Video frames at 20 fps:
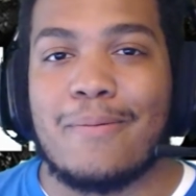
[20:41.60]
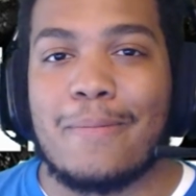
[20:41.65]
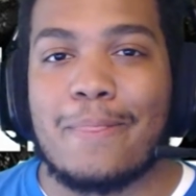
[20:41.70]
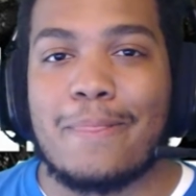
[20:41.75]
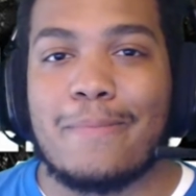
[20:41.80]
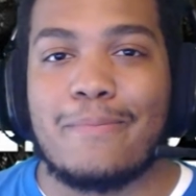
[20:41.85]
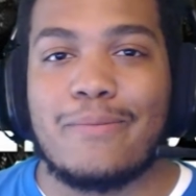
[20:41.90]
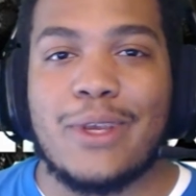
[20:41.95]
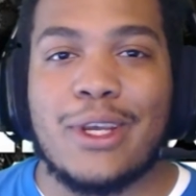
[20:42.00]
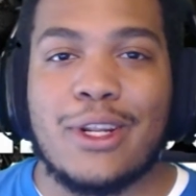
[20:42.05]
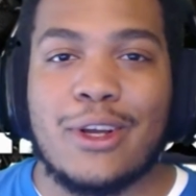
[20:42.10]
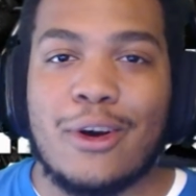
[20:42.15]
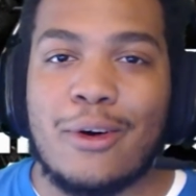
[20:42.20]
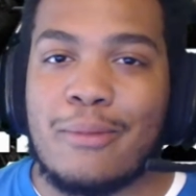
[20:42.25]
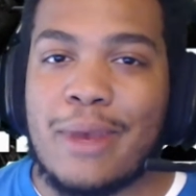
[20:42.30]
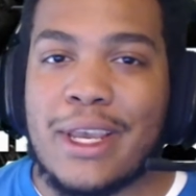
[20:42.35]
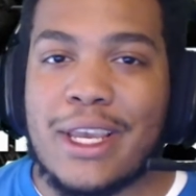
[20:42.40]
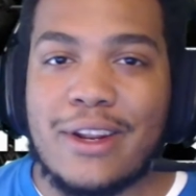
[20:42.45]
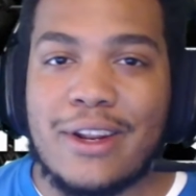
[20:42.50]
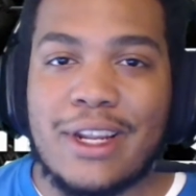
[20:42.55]

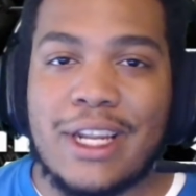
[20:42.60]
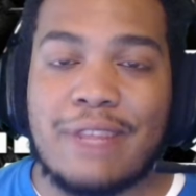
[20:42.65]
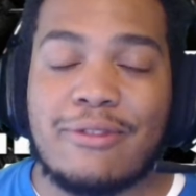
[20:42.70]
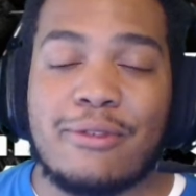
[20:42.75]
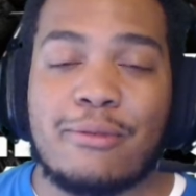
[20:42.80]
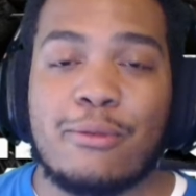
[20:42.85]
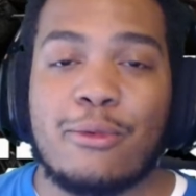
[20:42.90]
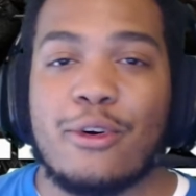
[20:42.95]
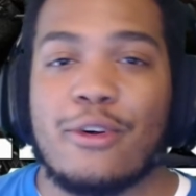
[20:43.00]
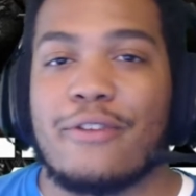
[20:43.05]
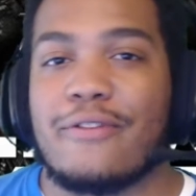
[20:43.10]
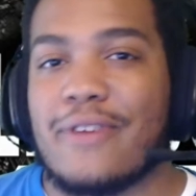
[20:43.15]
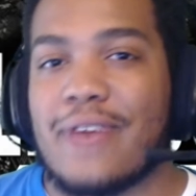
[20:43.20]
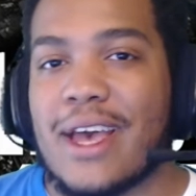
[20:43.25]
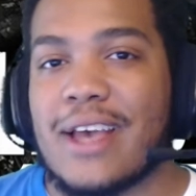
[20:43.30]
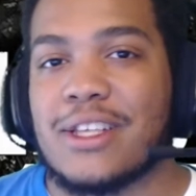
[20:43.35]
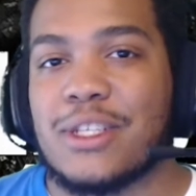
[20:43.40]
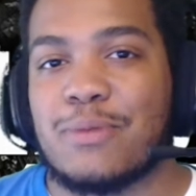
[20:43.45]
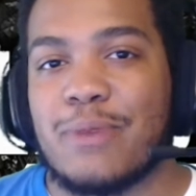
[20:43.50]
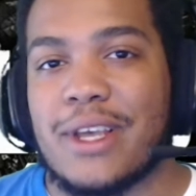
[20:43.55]
make it an even more
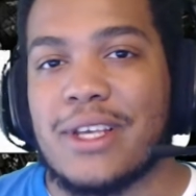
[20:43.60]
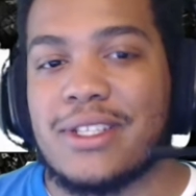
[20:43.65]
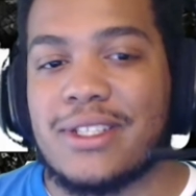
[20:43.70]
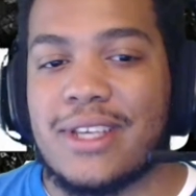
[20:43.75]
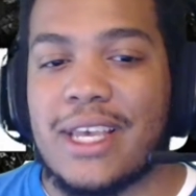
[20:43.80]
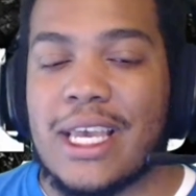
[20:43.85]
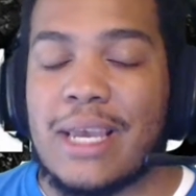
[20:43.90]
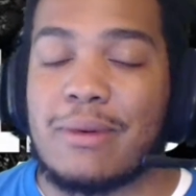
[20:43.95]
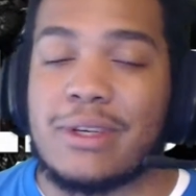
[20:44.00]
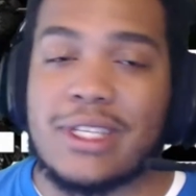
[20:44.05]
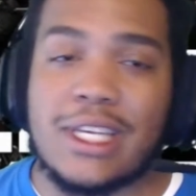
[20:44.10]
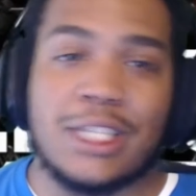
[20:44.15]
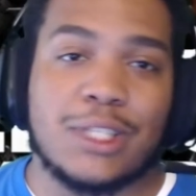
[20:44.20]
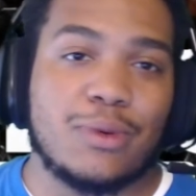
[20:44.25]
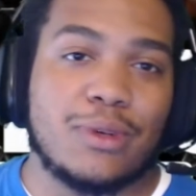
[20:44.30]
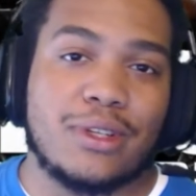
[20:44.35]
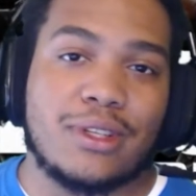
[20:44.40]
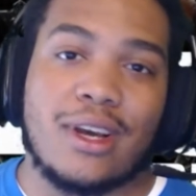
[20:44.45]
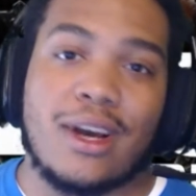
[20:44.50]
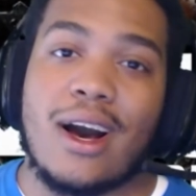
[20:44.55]
fast-paced game, because that's
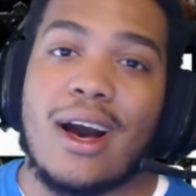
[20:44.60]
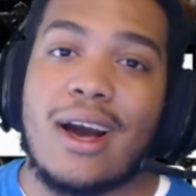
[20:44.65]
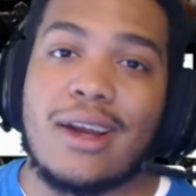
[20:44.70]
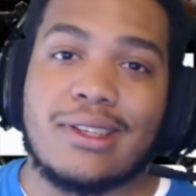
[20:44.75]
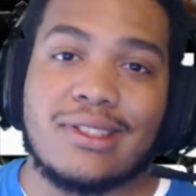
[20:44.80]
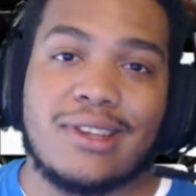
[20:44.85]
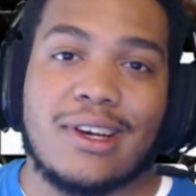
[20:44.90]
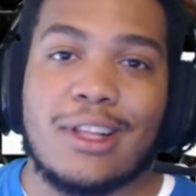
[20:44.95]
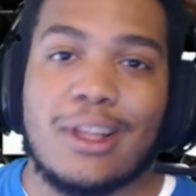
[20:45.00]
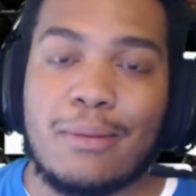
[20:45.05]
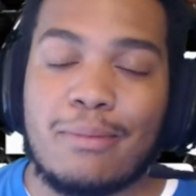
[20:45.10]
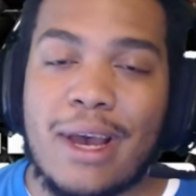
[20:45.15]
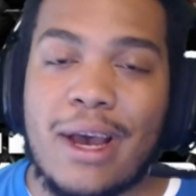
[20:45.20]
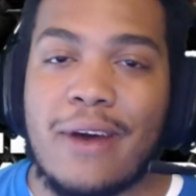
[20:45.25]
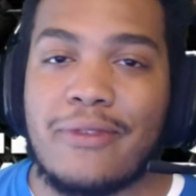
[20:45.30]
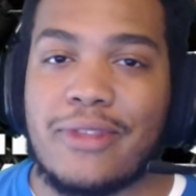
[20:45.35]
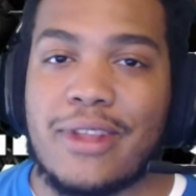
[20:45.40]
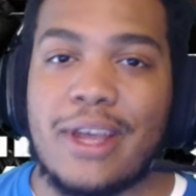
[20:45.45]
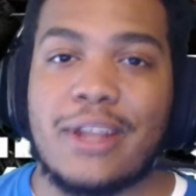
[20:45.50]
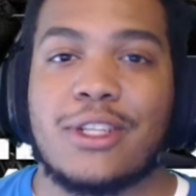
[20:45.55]
what COD is all
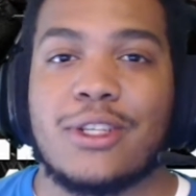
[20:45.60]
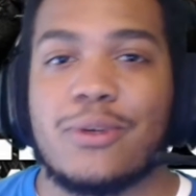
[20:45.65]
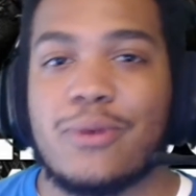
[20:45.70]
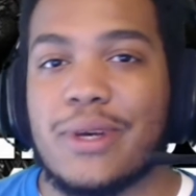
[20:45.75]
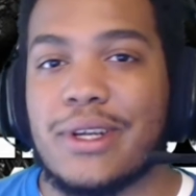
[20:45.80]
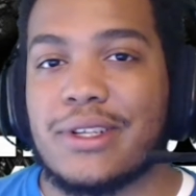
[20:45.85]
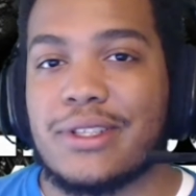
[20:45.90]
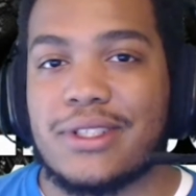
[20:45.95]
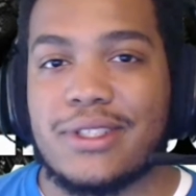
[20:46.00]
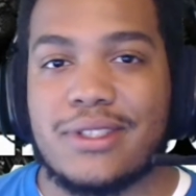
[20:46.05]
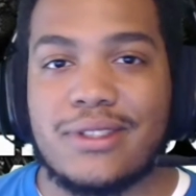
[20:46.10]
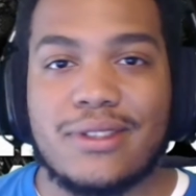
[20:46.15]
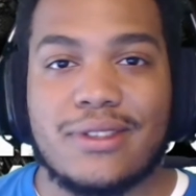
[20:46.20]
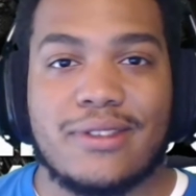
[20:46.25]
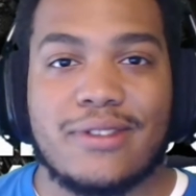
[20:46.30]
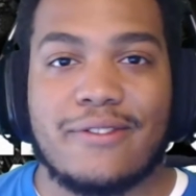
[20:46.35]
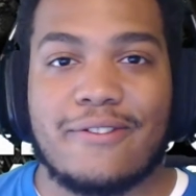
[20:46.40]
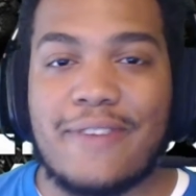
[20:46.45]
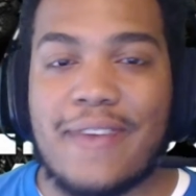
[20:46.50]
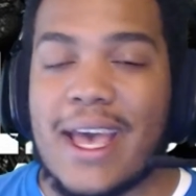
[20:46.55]
about. That Twitch
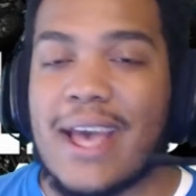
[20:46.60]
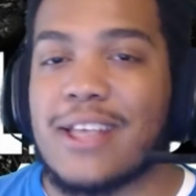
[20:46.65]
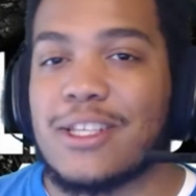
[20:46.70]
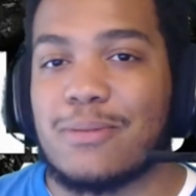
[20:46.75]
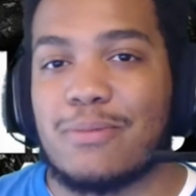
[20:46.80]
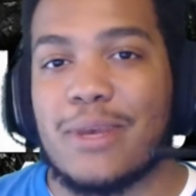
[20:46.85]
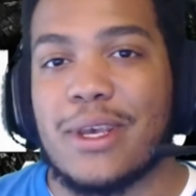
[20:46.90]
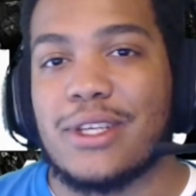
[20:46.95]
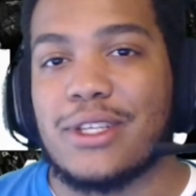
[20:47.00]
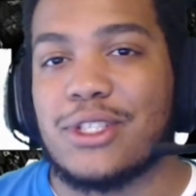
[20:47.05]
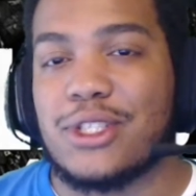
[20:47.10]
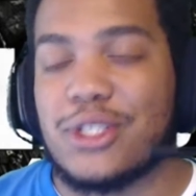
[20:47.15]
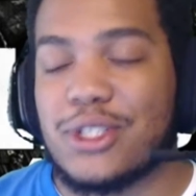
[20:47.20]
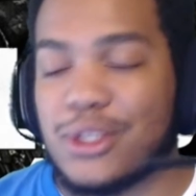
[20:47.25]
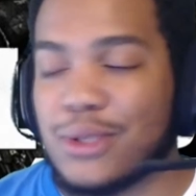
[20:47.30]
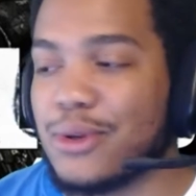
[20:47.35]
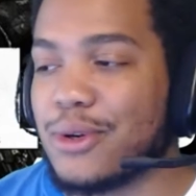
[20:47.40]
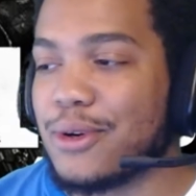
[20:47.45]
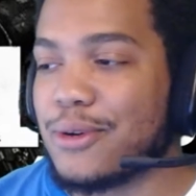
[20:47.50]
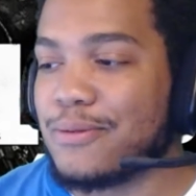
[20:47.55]
fast-paced
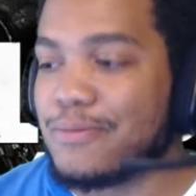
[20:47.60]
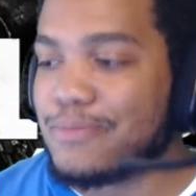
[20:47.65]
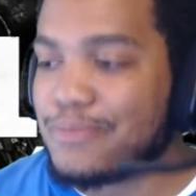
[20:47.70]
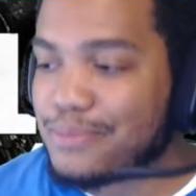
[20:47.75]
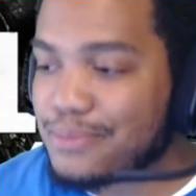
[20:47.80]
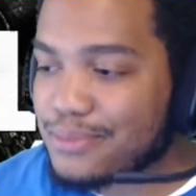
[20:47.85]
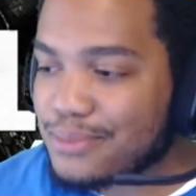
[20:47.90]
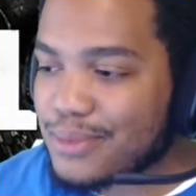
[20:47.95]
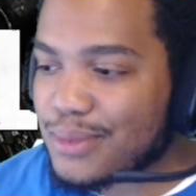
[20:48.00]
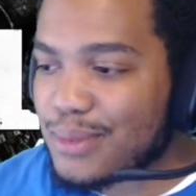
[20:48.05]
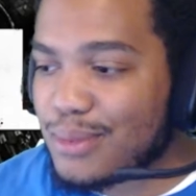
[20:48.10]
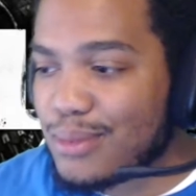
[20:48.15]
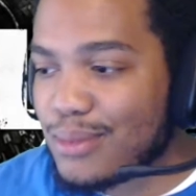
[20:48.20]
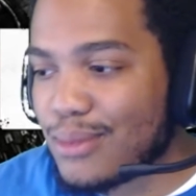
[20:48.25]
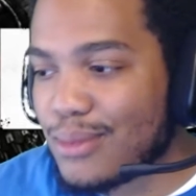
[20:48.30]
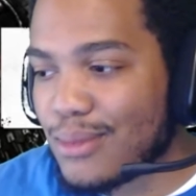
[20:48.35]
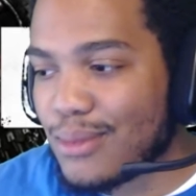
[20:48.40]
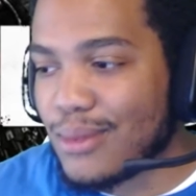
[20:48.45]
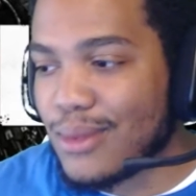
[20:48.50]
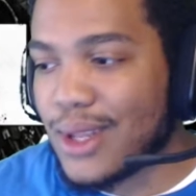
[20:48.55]
shooter.
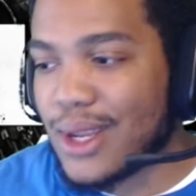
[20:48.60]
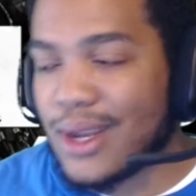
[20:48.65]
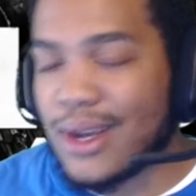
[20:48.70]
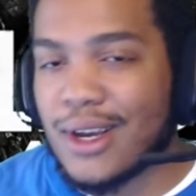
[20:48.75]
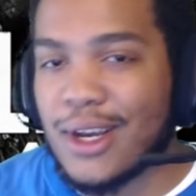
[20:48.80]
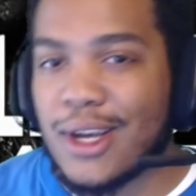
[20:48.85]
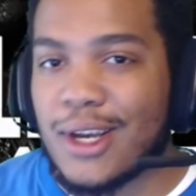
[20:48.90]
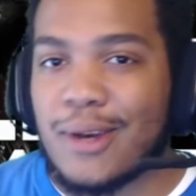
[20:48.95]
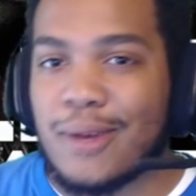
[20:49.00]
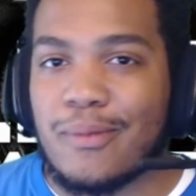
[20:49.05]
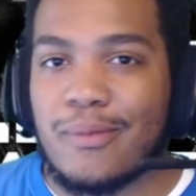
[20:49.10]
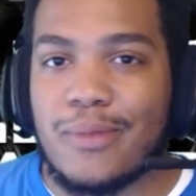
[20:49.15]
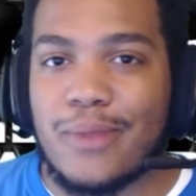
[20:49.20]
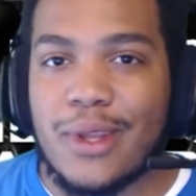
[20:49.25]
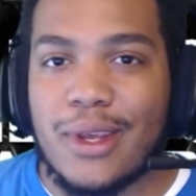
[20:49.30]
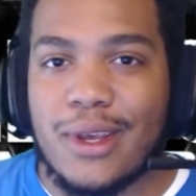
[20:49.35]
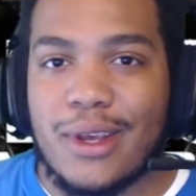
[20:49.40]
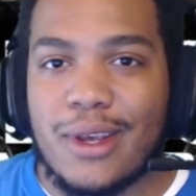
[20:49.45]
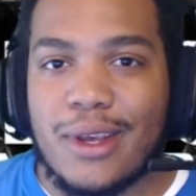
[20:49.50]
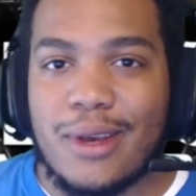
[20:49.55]

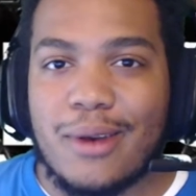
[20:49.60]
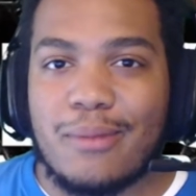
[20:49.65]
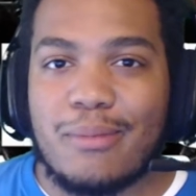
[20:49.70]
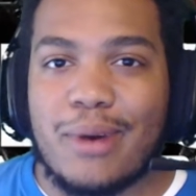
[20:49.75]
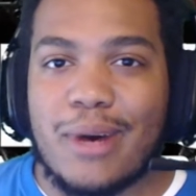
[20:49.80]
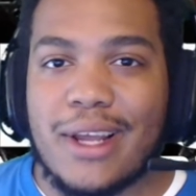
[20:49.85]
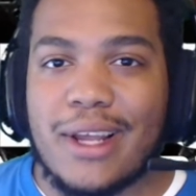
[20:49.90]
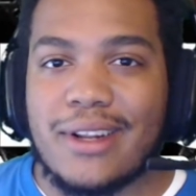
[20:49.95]
But